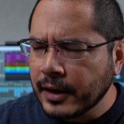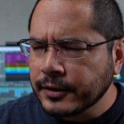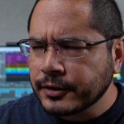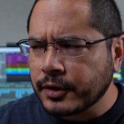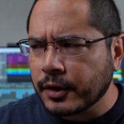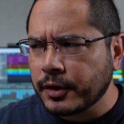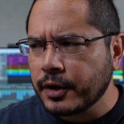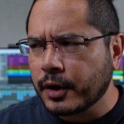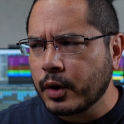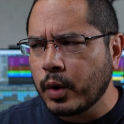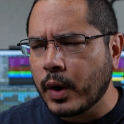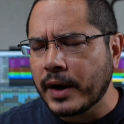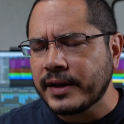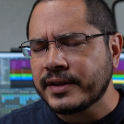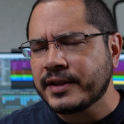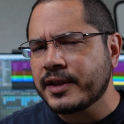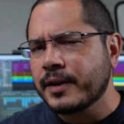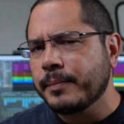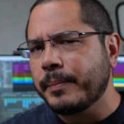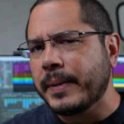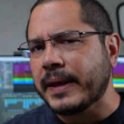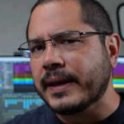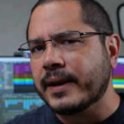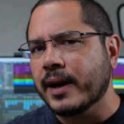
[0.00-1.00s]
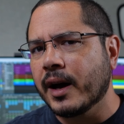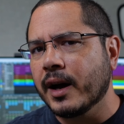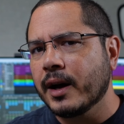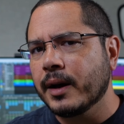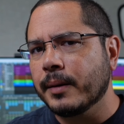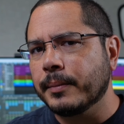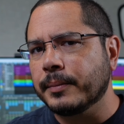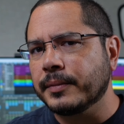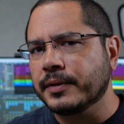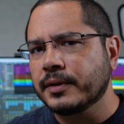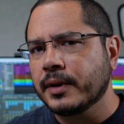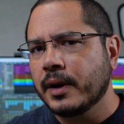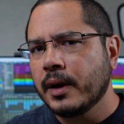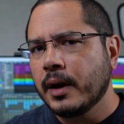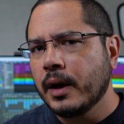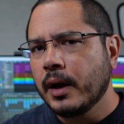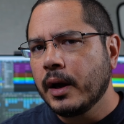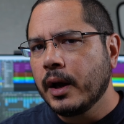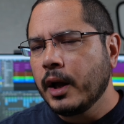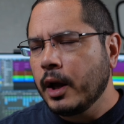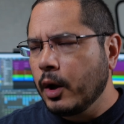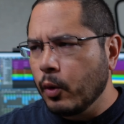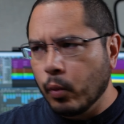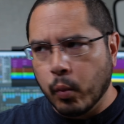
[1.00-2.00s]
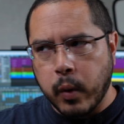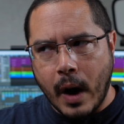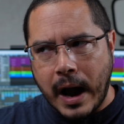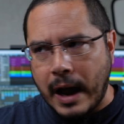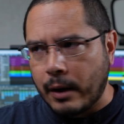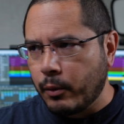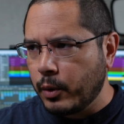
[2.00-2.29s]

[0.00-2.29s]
So the question becomes, why